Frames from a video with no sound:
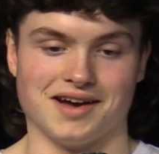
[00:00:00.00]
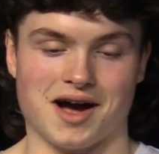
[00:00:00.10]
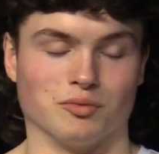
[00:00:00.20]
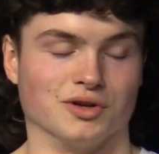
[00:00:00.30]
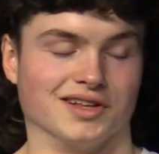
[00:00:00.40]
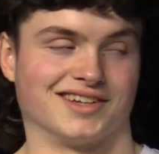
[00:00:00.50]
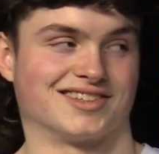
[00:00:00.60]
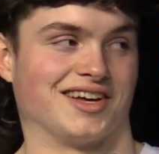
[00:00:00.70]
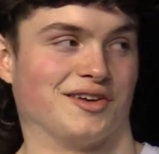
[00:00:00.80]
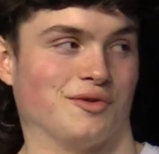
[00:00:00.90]
I'm really
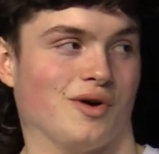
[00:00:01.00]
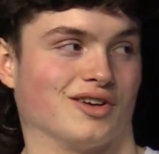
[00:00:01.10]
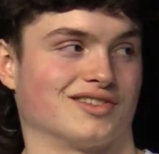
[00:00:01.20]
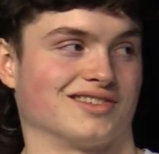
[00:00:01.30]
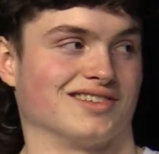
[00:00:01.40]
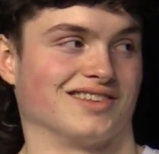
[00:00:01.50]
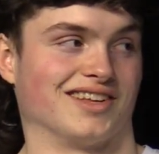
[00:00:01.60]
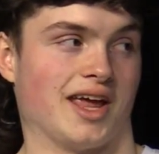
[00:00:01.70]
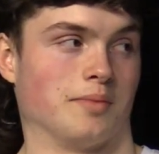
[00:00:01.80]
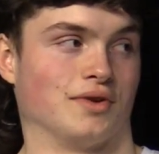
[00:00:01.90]
excited to watch
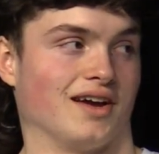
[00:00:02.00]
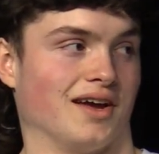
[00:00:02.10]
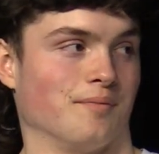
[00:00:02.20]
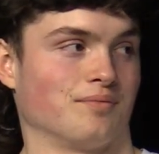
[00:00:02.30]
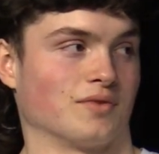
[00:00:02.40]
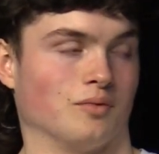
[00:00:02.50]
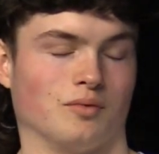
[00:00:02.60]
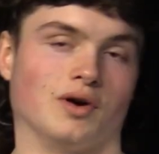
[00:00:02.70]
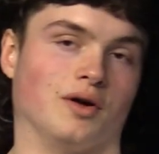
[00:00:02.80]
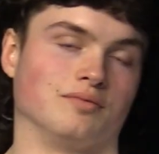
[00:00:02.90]
the game tonight
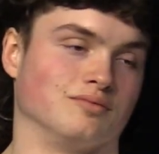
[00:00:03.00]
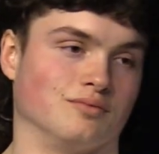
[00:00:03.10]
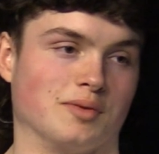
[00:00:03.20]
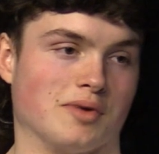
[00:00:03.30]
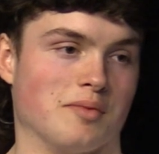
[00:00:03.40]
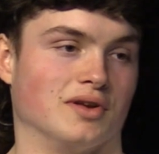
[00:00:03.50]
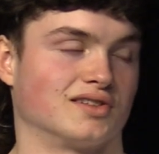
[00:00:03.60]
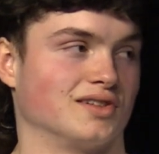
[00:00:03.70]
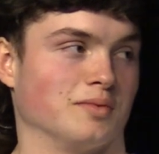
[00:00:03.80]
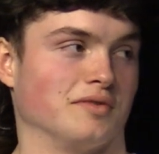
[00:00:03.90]
yeah. well, we might
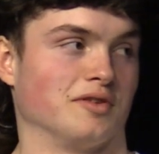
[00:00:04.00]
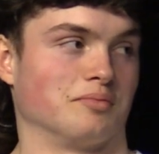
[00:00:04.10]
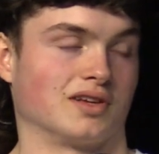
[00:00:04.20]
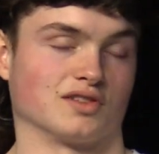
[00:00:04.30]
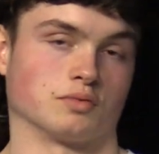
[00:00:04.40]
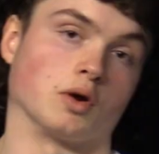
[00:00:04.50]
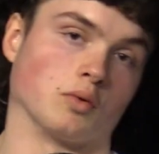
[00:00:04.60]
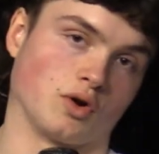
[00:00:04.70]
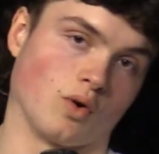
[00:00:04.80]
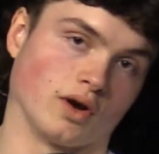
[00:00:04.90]
miss some of it because we're
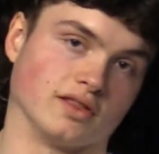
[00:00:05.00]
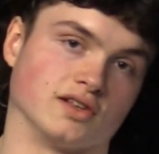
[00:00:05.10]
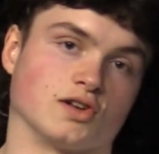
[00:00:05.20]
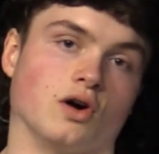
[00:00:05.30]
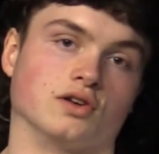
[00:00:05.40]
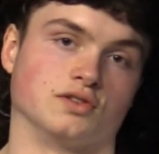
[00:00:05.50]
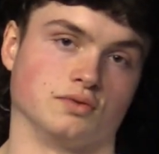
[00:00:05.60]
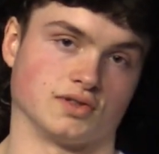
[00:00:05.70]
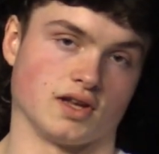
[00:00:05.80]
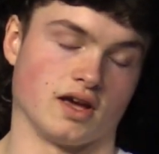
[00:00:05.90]
recording this on
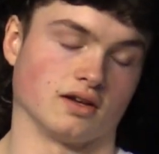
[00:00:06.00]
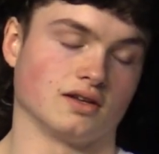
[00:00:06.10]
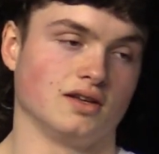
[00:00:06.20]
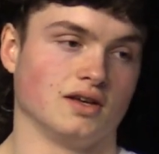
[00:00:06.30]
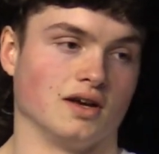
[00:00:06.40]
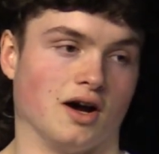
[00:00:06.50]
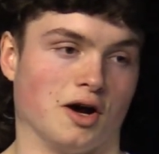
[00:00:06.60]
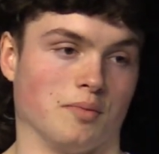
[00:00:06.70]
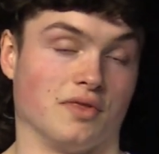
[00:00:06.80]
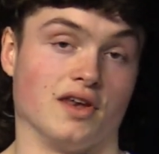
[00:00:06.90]
Tuesday,
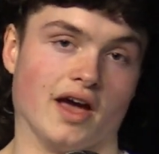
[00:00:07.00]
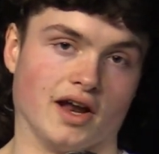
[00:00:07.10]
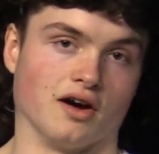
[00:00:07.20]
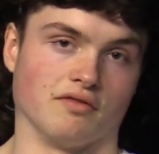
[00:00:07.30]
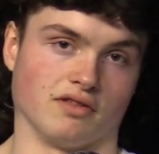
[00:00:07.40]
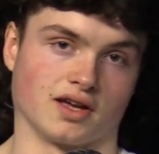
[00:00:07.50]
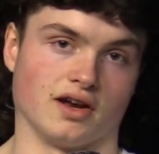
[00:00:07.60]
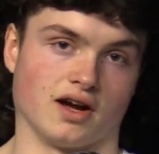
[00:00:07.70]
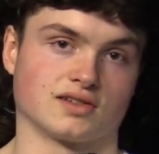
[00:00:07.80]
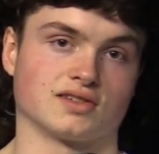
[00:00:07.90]
um, the night of the
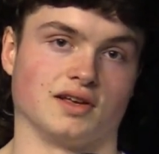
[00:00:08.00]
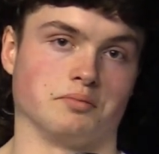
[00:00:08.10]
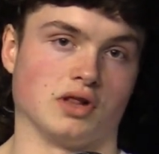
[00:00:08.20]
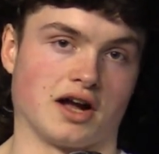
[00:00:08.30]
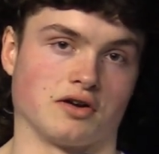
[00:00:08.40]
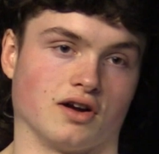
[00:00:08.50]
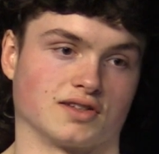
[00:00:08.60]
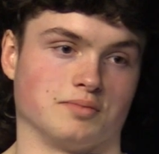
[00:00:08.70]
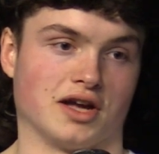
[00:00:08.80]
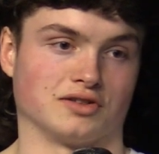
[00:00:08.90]
Canucks and
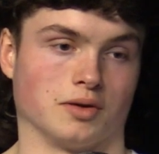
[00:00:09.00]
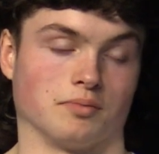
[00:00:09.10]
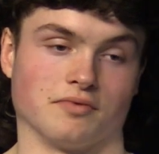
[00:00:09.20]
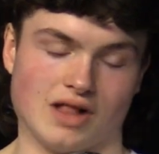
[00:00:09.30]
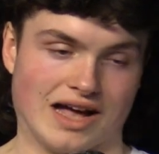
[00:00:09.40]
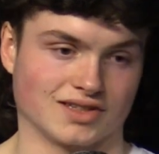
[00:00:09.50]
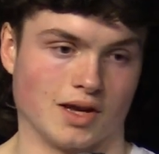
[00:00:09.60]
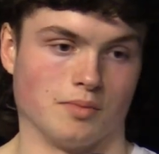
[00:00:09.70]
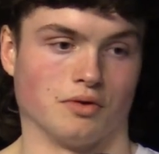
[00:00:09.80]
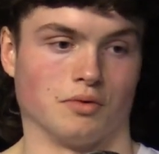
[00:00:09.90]
Blackhawks matchup, last
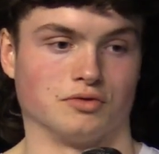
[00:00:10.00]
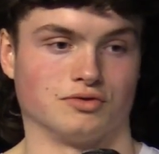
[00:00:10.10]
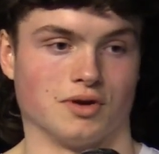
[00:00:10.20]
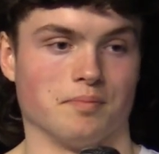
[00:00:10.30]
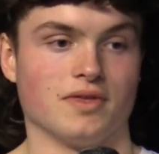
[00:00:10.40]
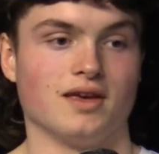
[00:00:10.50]
game of the road trip.